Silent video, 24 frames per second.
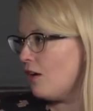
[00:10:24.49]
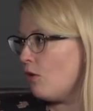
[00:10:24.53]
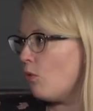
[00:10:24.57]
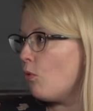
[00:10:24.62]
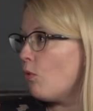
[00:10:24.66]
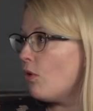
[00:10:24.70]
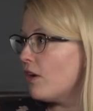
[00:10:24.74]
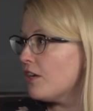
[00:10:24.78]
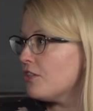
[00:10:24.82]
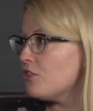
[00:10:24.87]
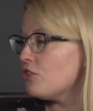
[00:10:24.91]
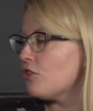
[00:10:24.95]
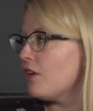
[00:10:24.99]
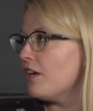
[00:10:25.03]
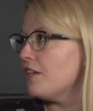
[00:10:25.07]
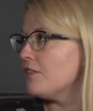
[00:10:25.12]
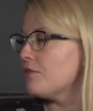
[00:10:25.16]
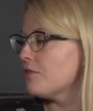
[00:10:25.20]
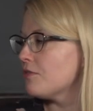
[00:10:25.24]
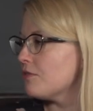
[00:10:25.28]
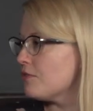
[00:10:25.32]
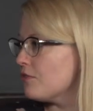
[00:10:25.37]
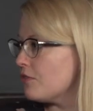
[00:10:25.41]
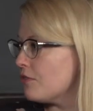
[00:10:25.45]
or try
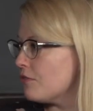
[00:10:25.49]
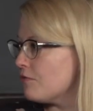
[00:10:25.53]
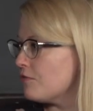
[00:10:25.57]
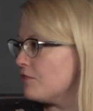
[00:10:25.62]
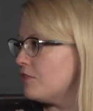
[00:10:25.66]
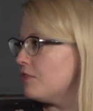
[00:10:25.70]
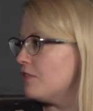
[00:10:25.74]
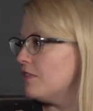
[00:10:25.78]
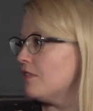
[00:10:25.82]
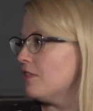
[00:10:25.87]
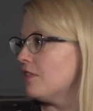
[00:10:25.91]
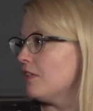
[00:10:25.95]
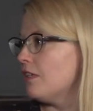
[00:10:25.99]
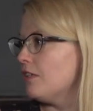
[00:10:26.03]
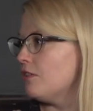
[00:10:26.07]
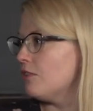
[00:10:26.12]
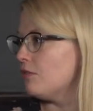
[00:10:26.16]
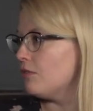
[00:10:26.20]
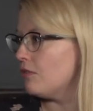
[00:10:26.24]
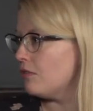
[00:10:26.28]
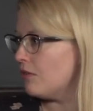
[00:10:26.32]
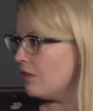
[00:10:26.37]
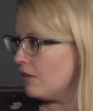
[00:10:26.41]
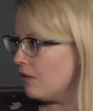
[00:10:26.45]
to sort of, uh, you
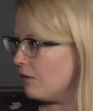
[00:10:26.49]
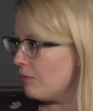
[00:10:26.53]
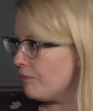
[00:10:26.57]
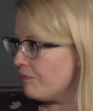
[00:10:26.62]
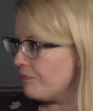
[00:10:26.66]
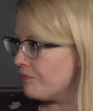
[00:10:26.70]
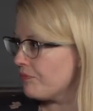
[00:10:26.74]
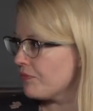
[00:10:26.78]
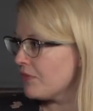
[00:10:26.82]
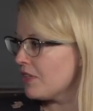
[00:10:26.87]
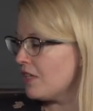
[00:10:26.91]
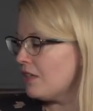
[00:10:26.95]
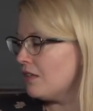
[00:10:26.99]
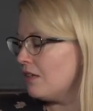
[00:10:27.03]
know. Um,